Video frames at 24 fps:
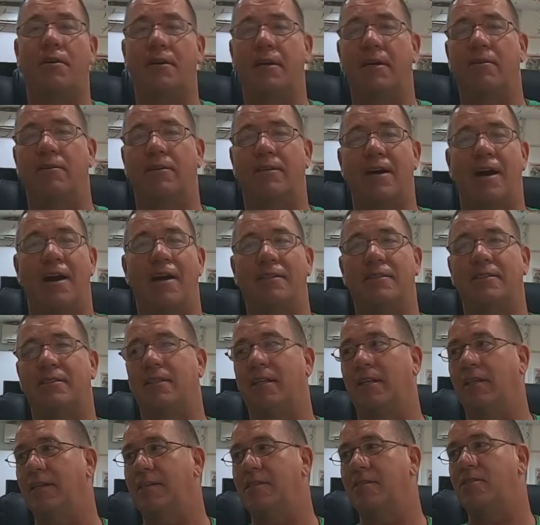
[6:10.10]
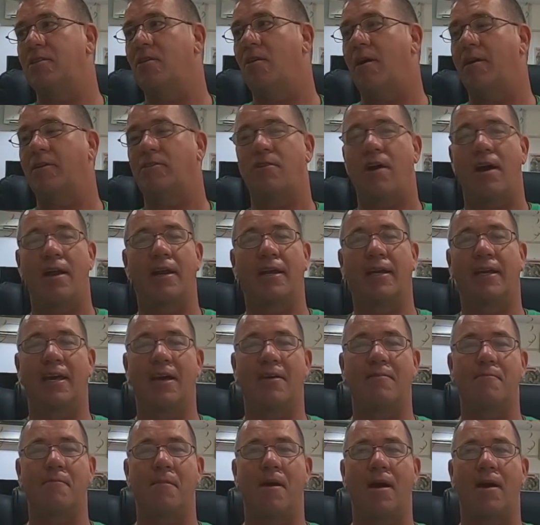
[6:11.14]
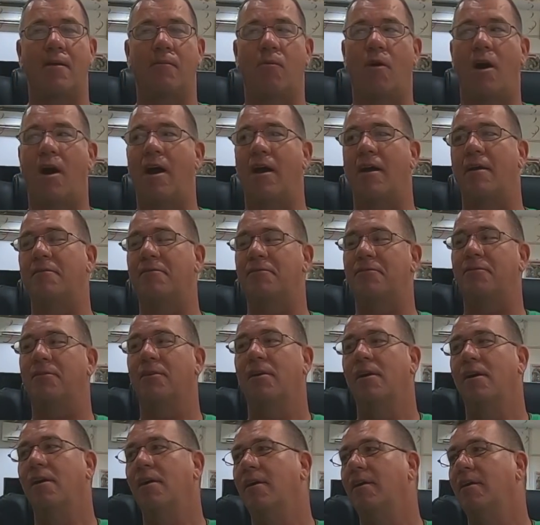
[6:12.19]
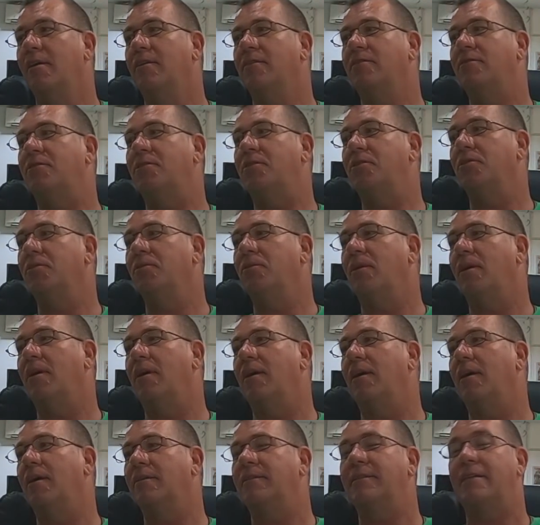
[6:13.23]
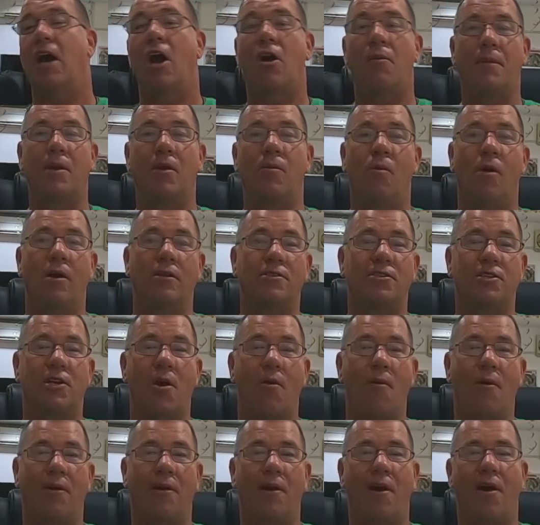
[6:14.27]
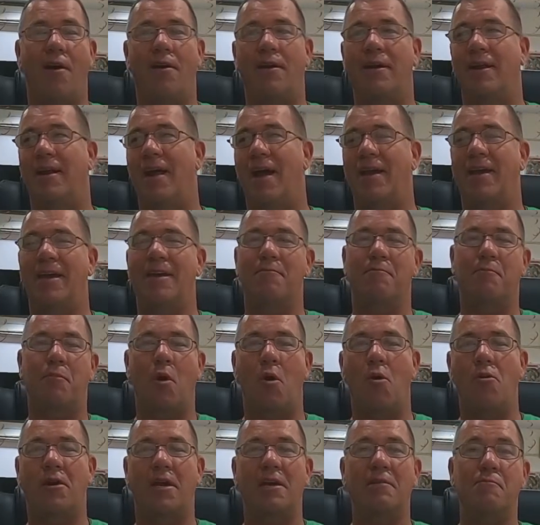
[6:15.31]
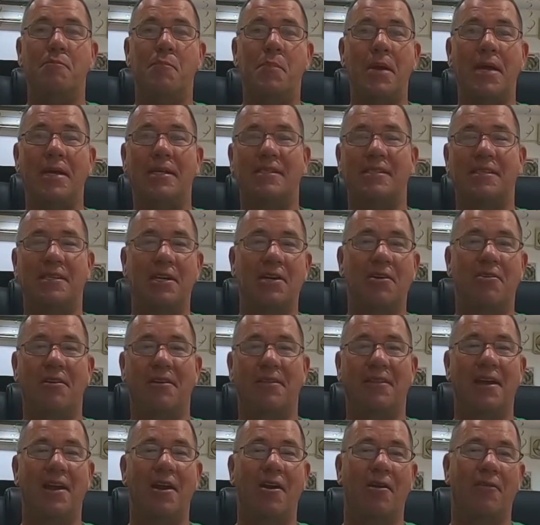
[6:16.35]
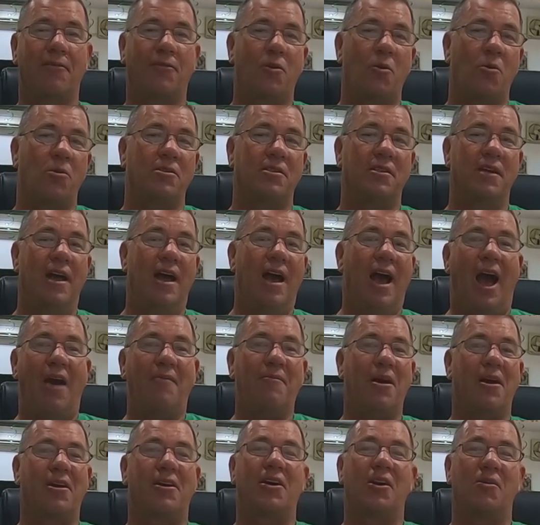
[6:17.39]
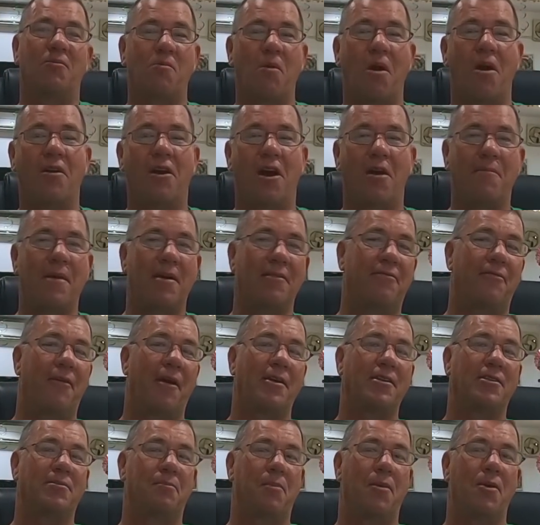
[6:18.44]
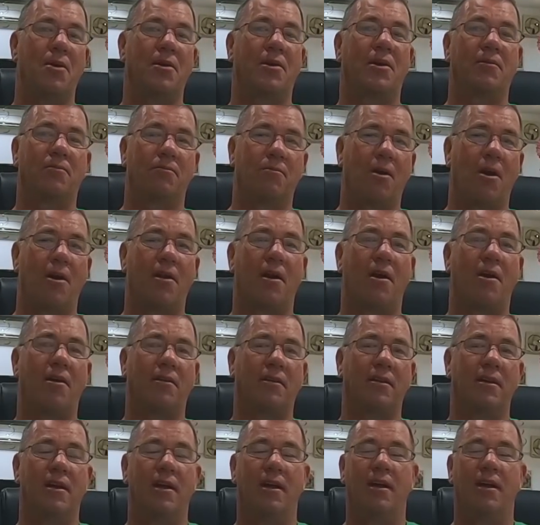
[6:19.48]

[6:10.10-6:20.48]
here constantly, so I try to get my wife to tell me what's going on, and I get broken bits here and there. And of course, I'm not going to run on my Facebook and run on